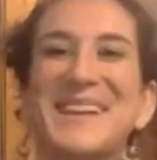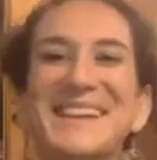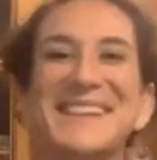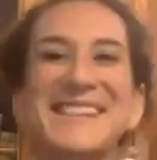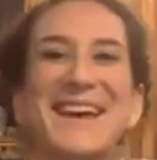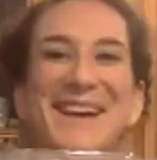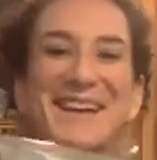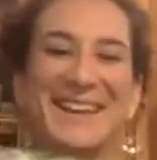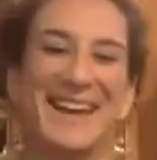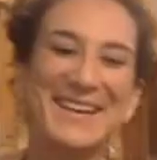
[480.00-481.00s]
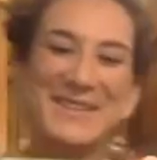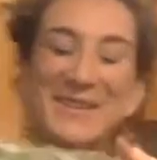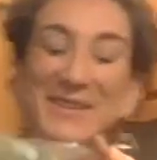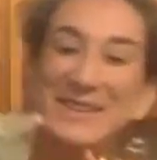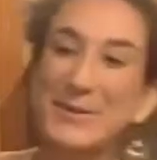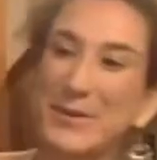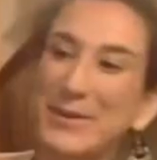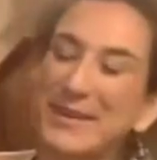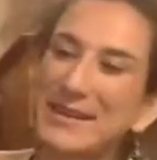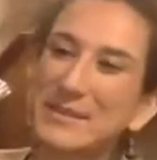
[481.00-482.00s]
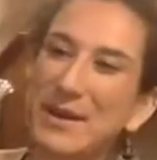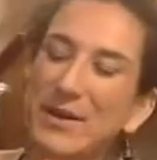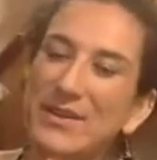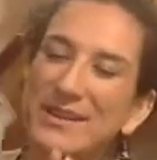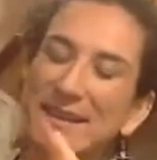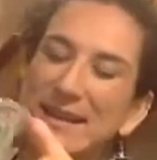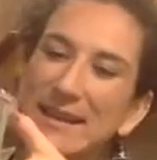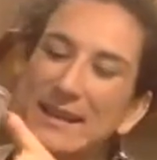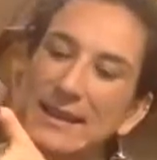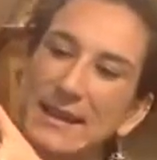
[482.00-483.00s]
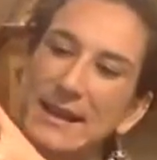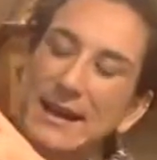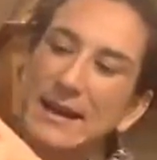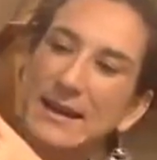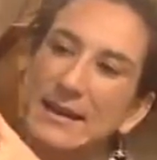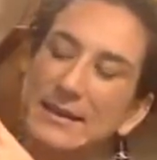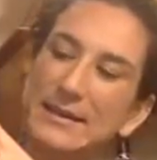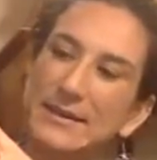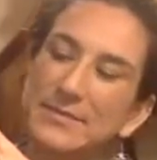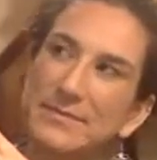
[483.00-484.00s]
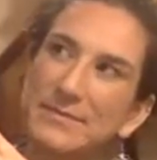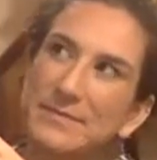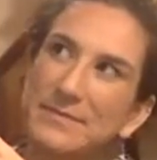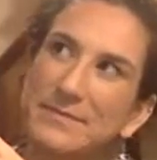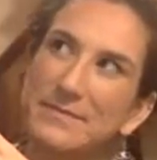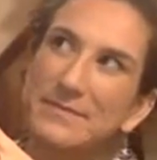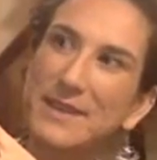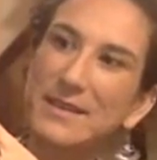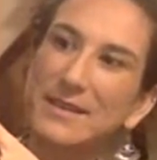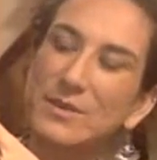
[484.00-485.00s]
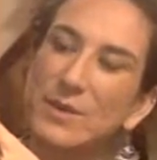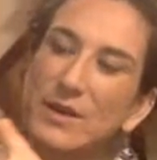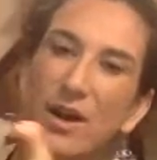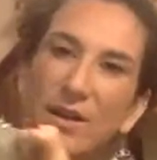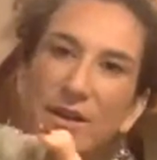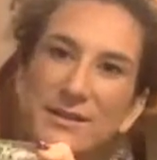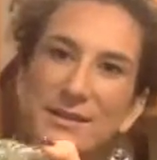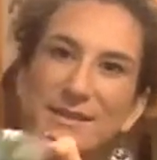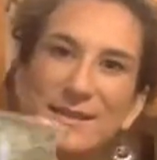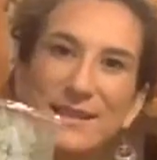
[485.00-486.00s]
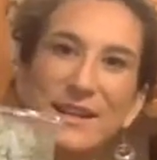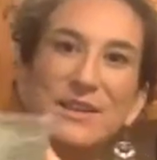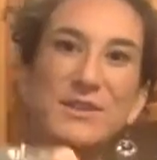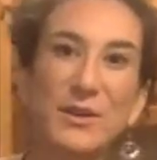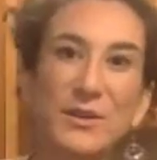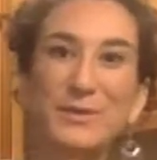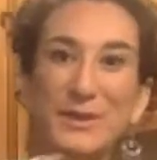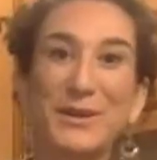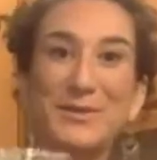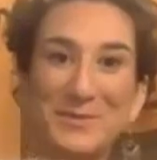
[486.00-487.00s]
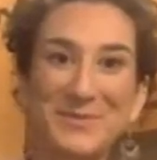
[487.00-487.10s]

because they're like, you know, this whole thing is about, uh, I think twenty dollars. So, you know,